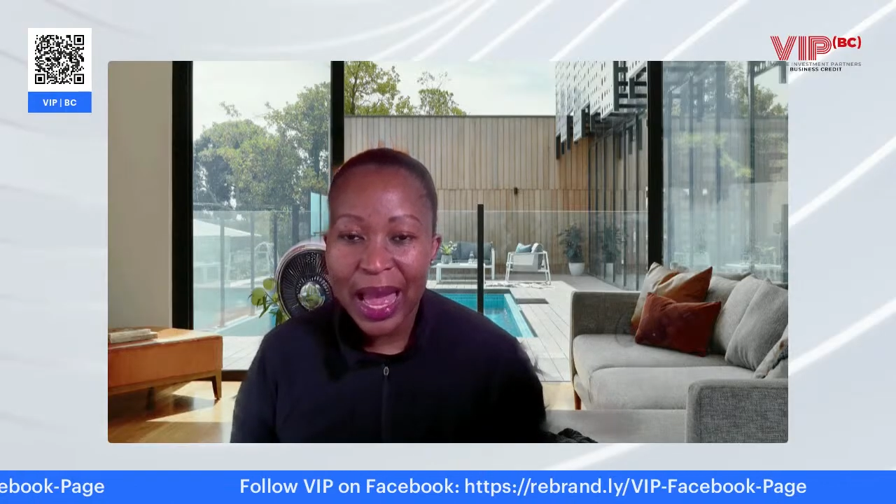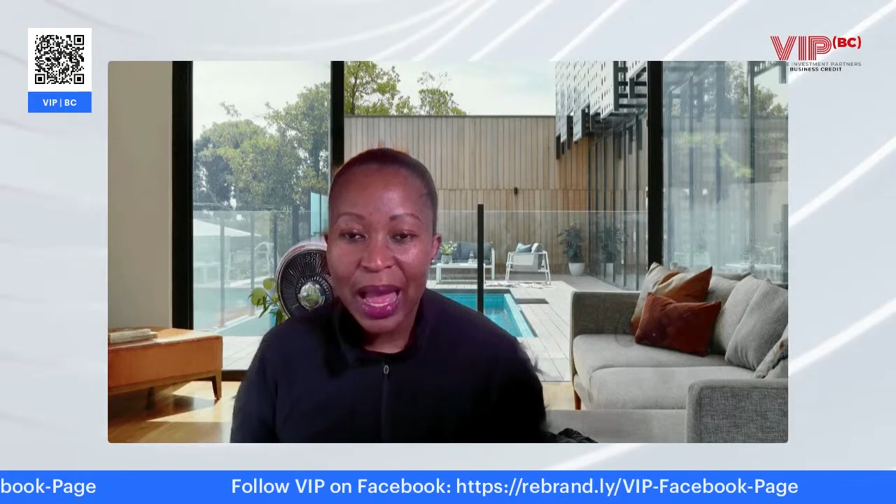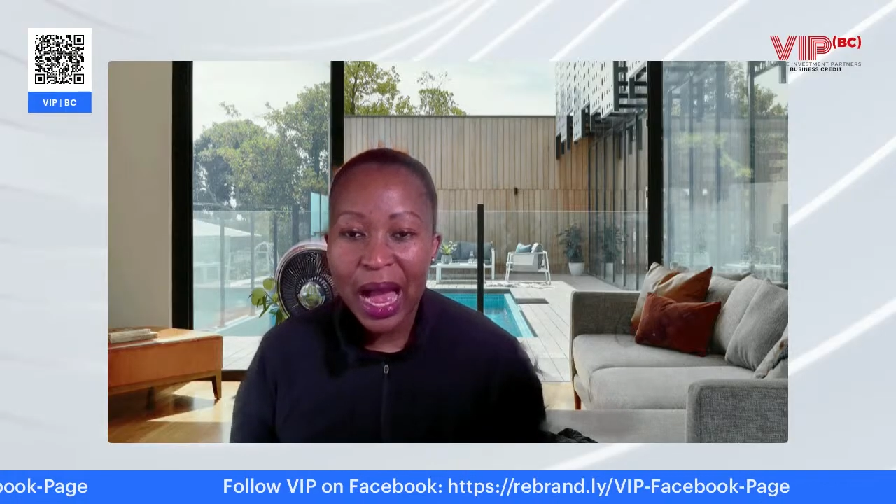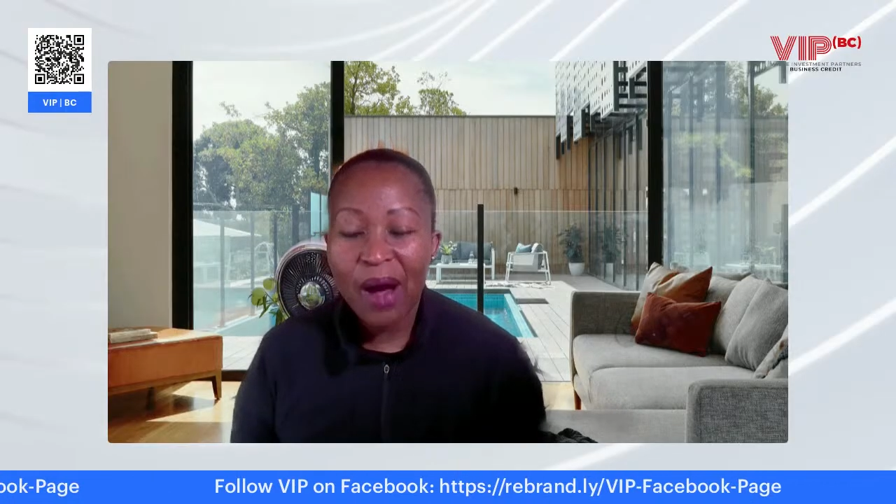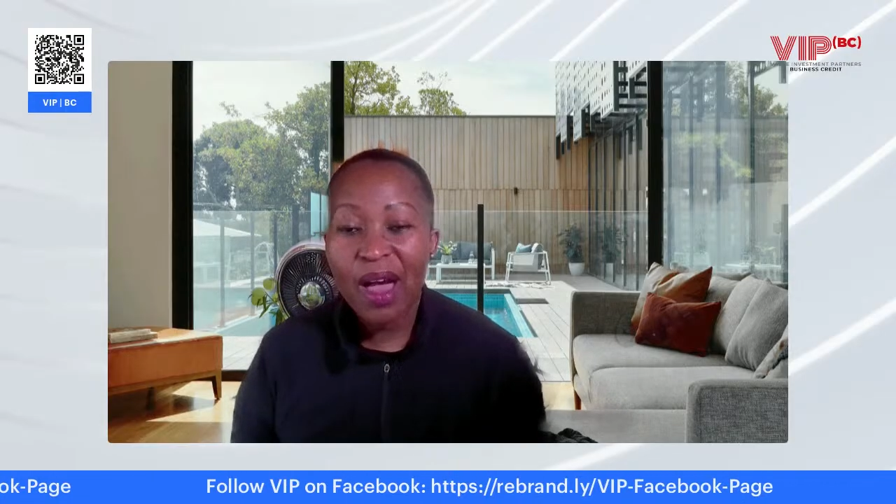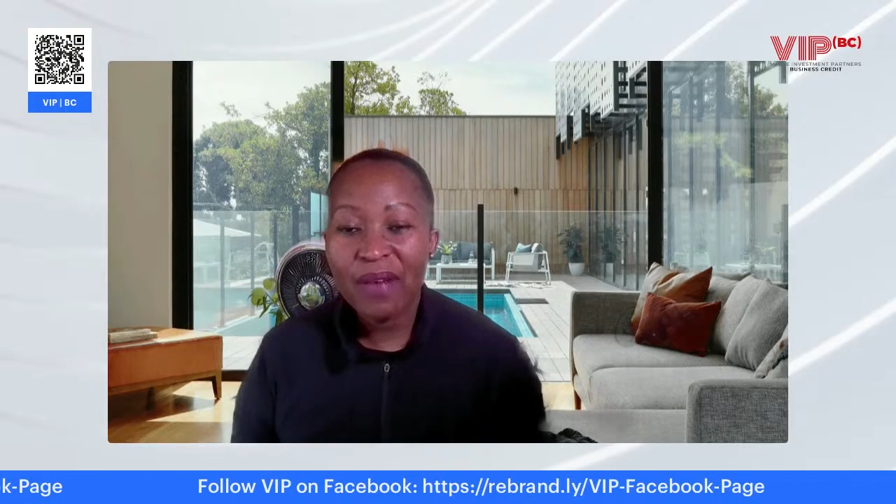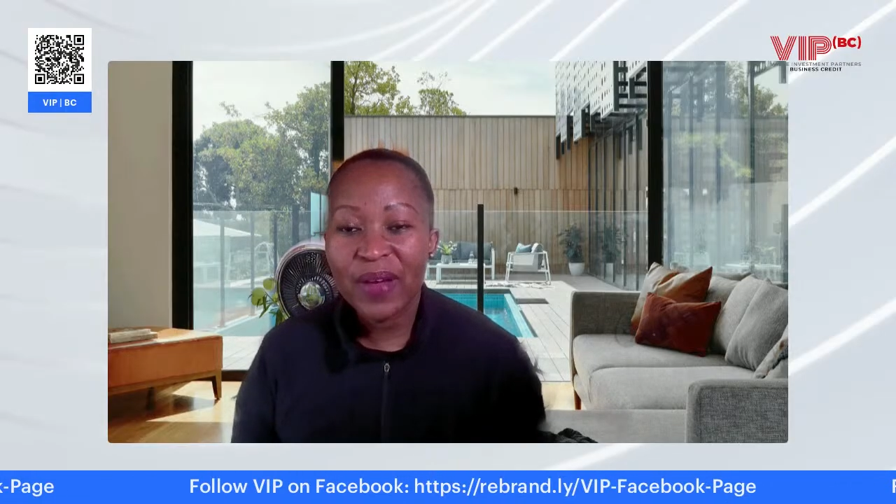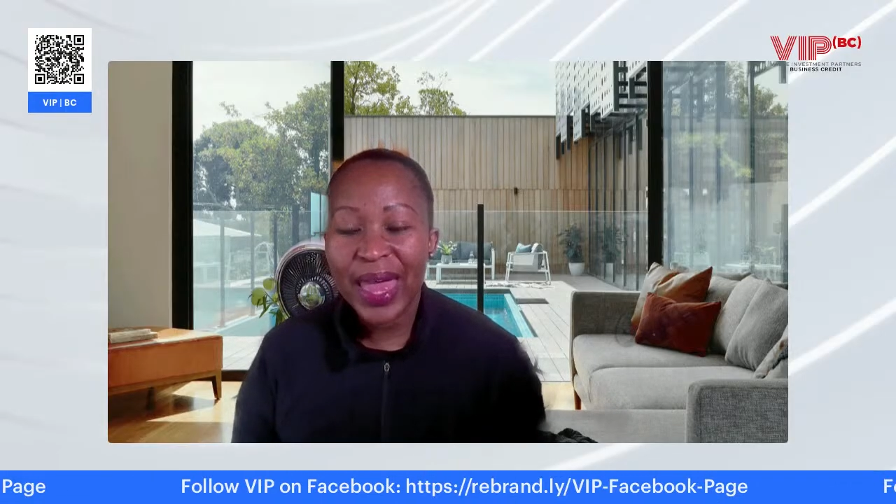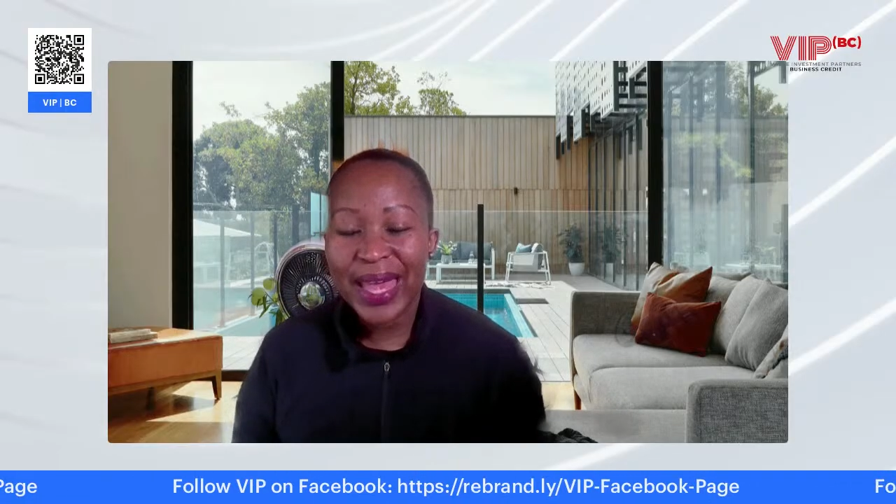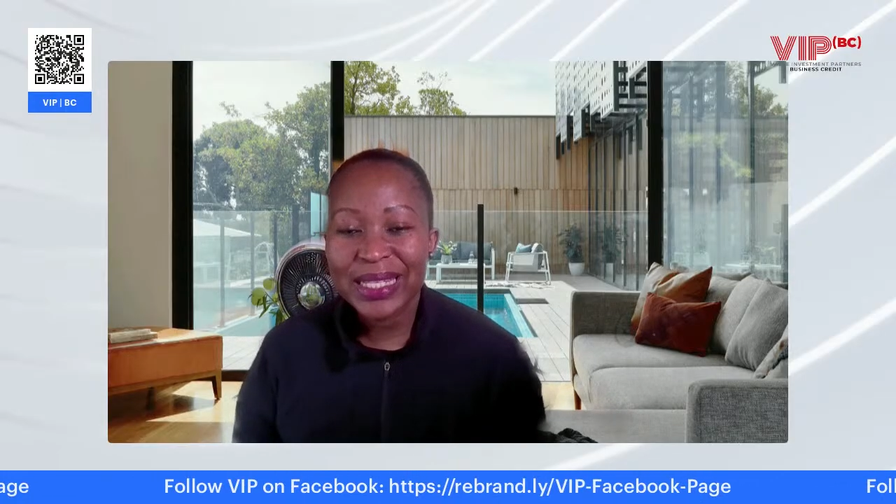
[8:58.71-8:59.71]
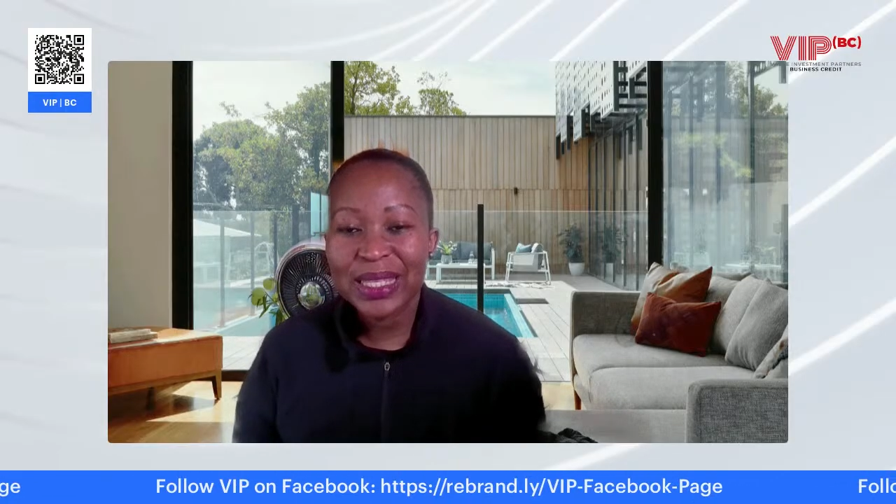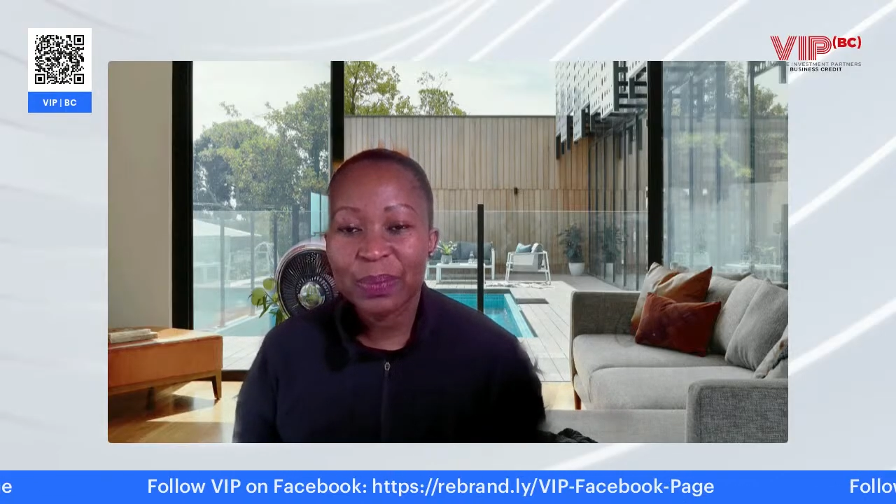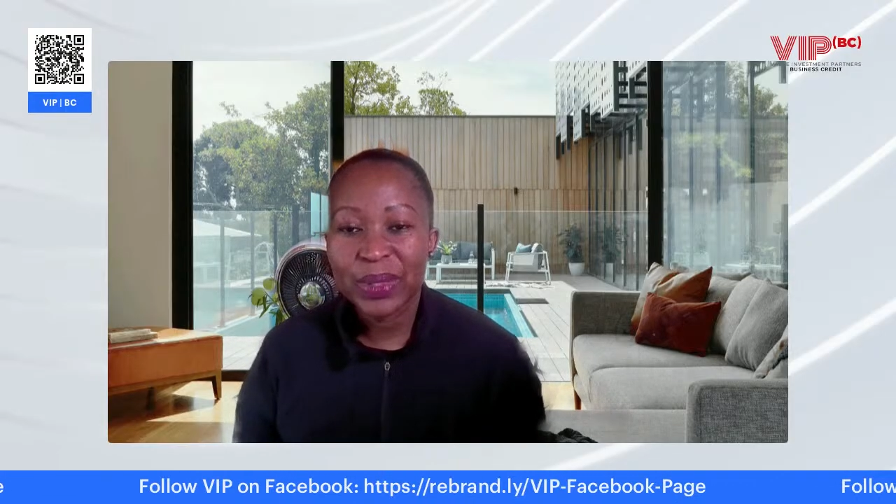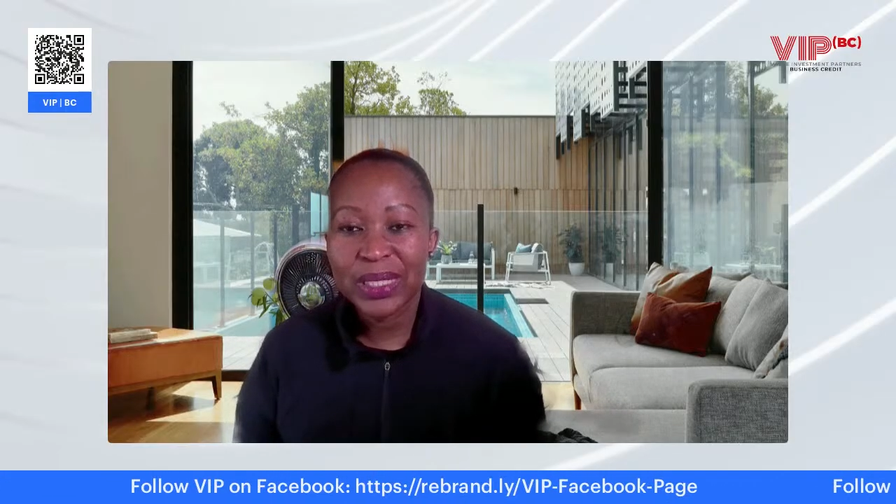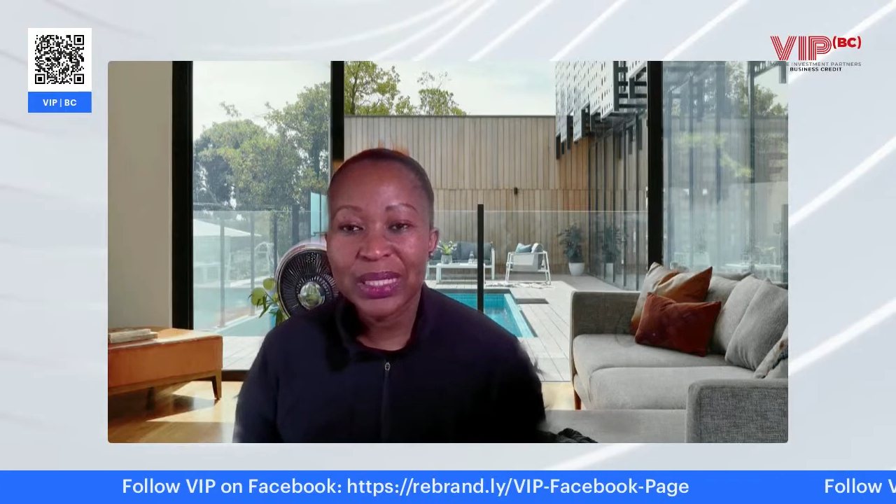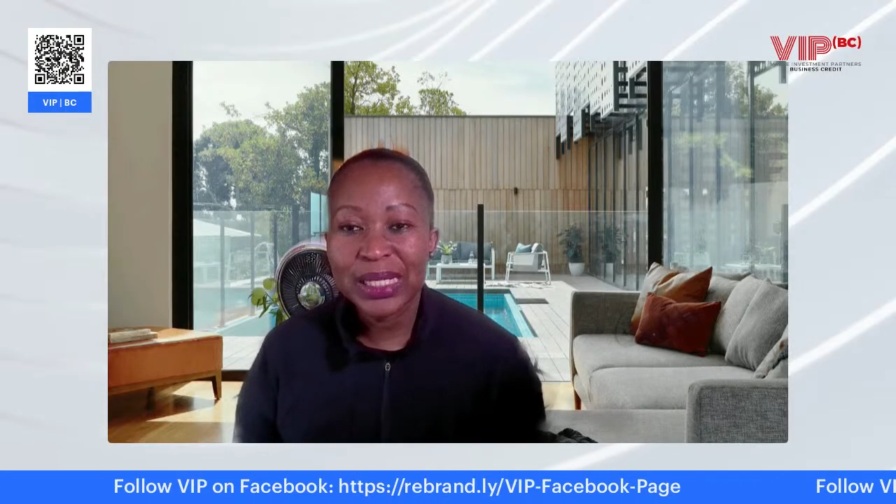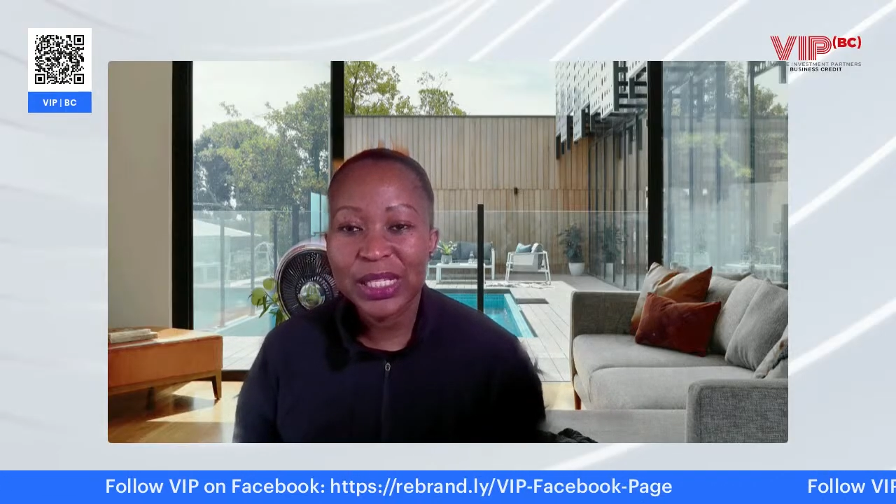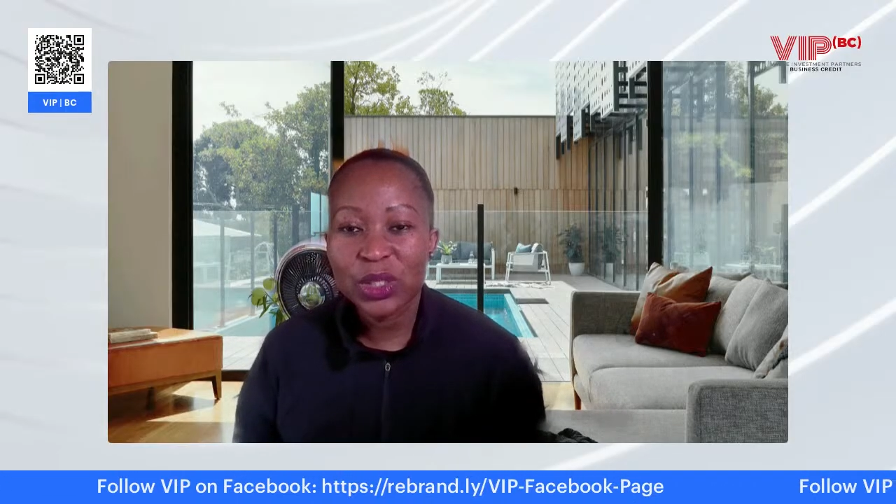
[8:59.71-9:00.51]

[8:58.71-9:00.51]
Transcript: However, as the business